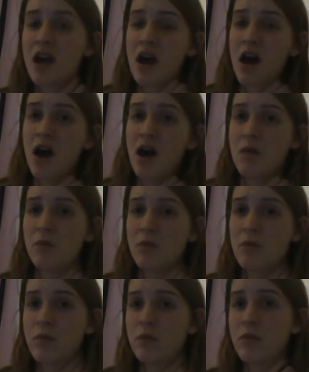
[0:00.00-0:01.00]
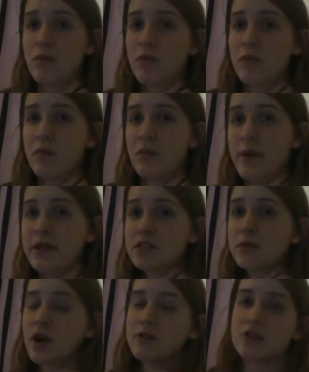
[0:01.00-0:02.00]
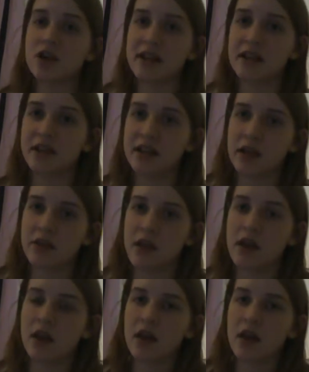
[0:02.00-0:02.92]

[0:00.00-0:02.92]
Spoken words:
But tomorrow's an all-day clinic thing.